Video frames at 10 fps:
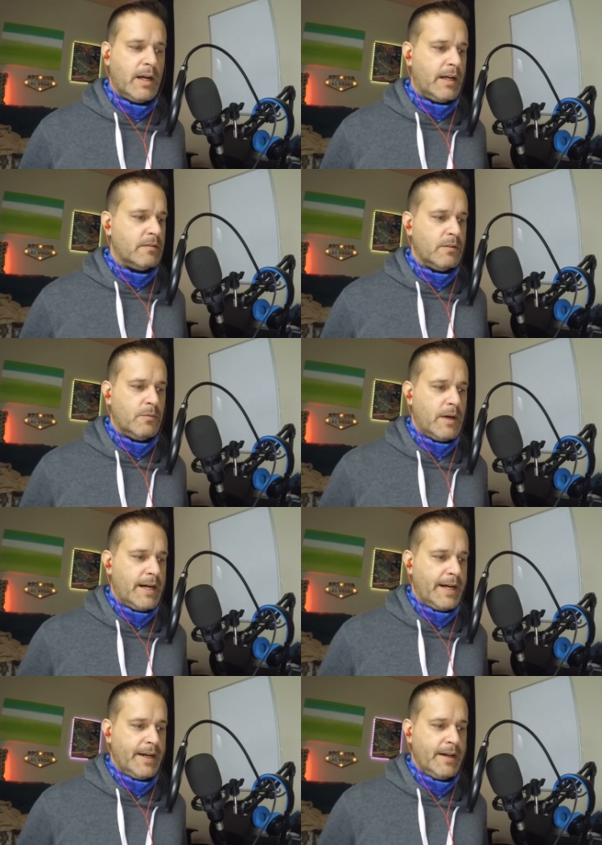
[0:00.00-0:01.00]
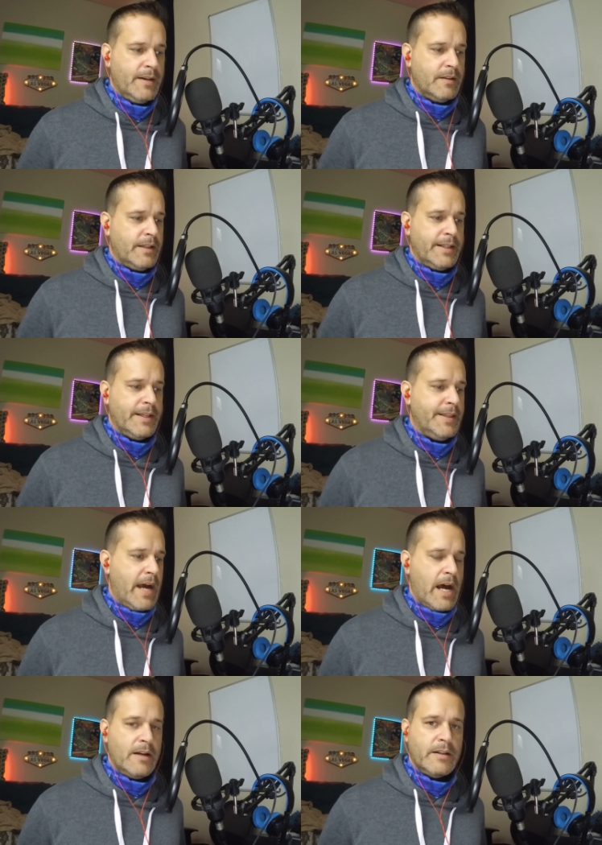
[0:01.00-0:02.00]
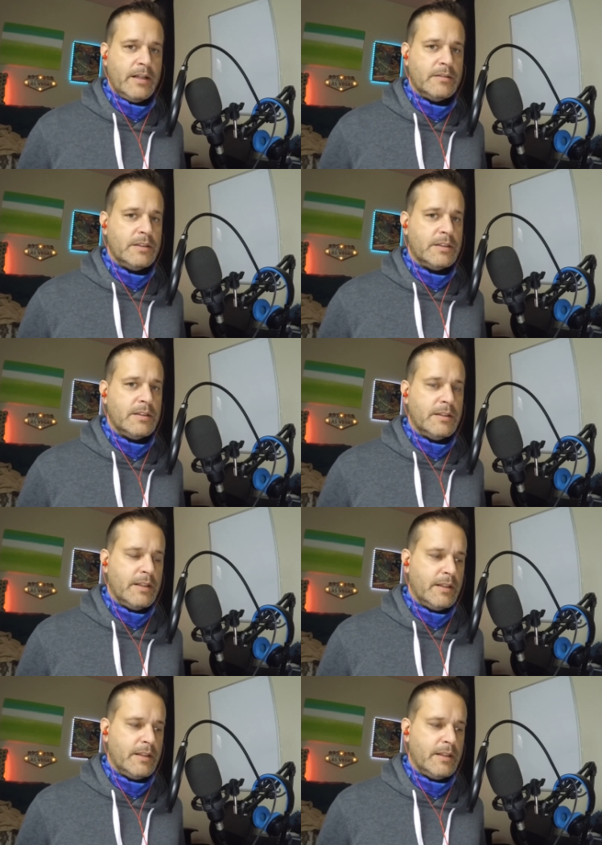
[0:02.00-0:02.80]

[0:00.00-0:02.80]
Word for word: I don't know why they did that. That was just,